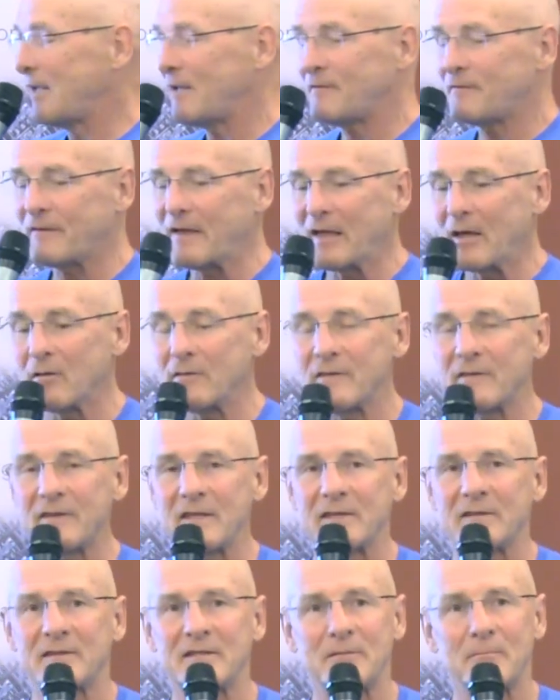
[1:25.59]
they found
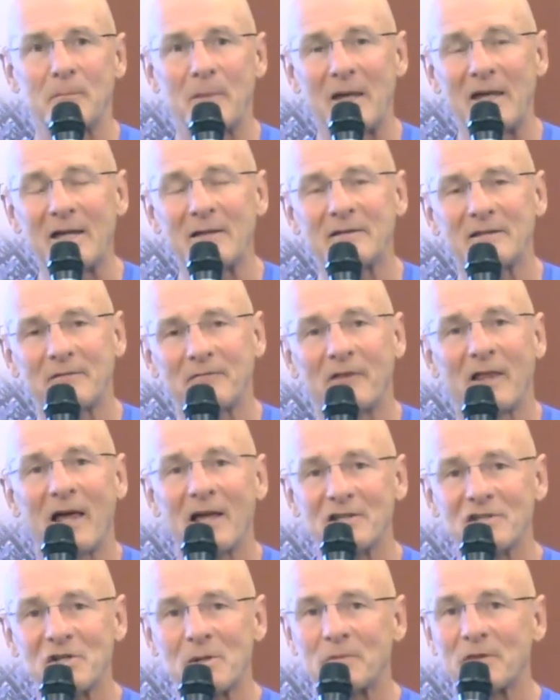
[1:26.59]
that the
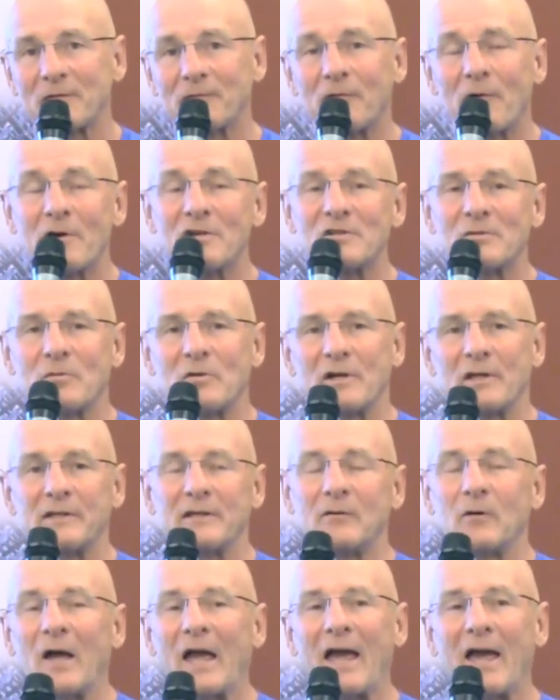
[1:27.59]
flagship, the first
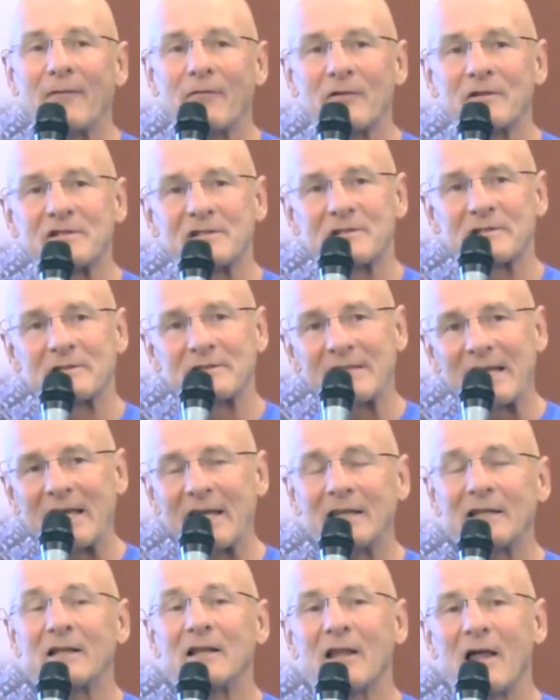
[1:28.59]
one, averaged
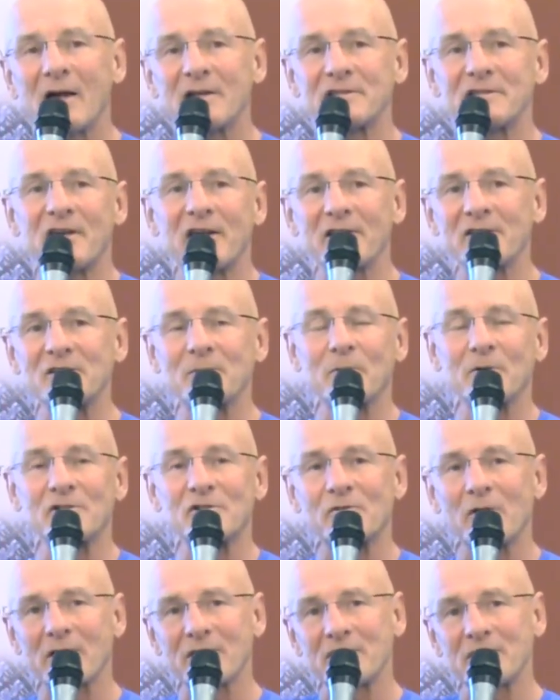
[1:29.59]
10 clock cycles per
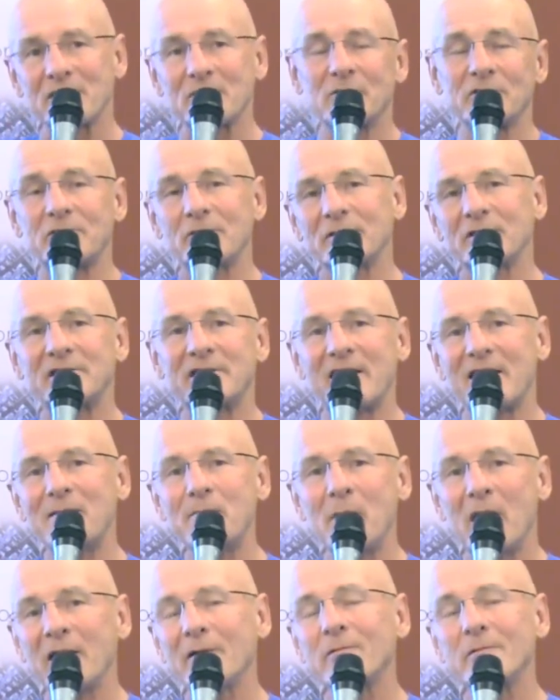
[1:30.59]
instruction. So it took
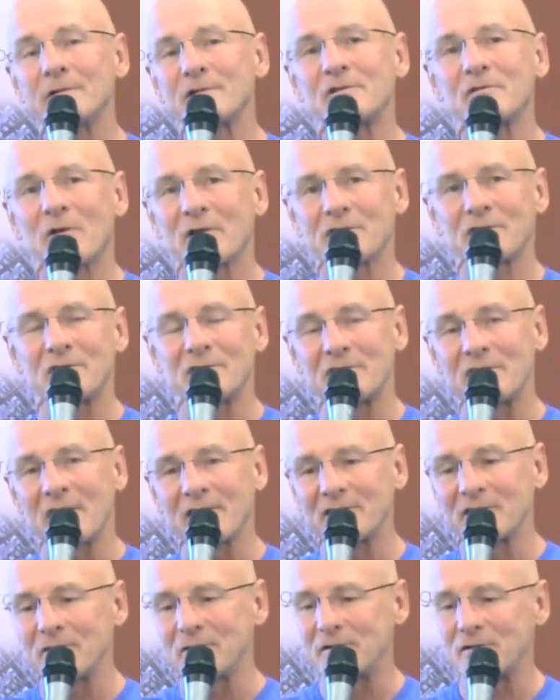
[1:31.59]
10 micro-instructions to
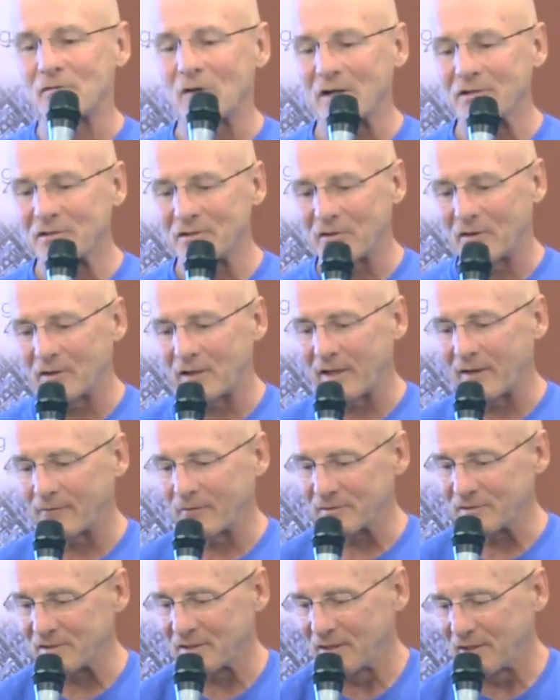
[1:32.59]
execute instruction on
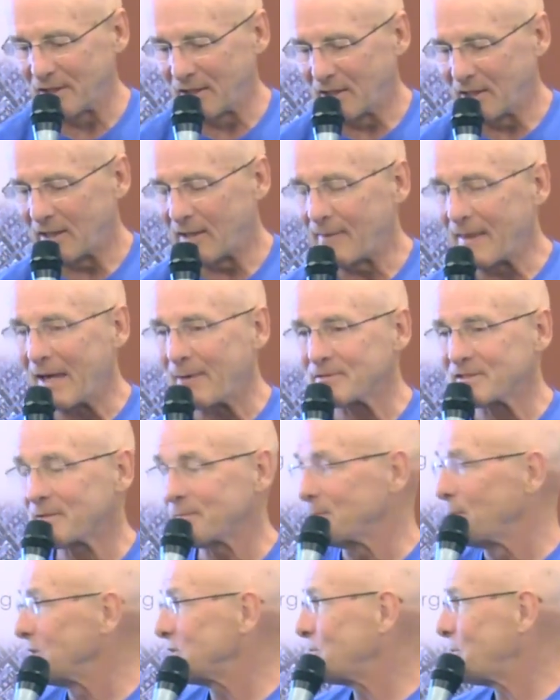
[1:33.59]
average. And that was
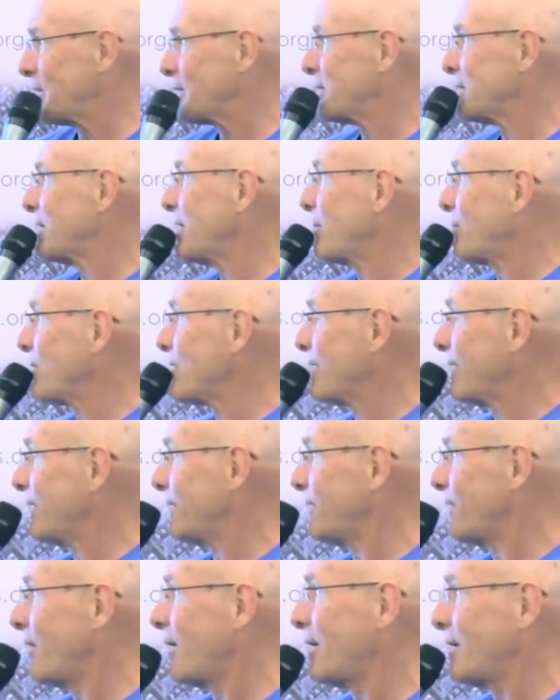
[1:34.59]
a much bigger number
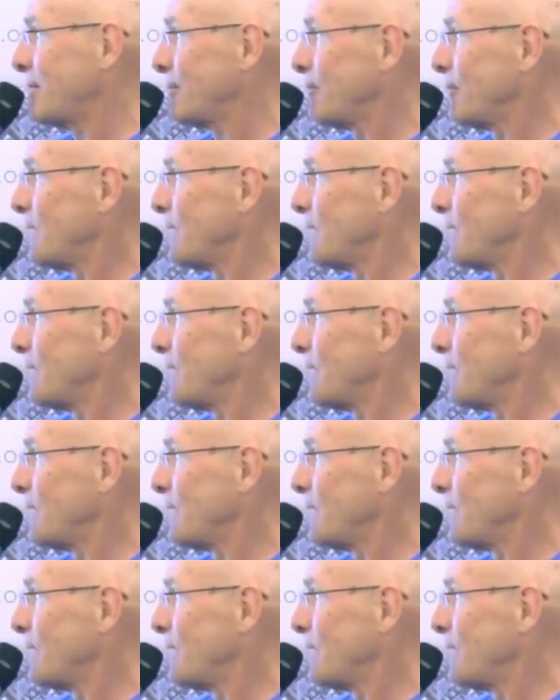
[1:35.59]
than they thought.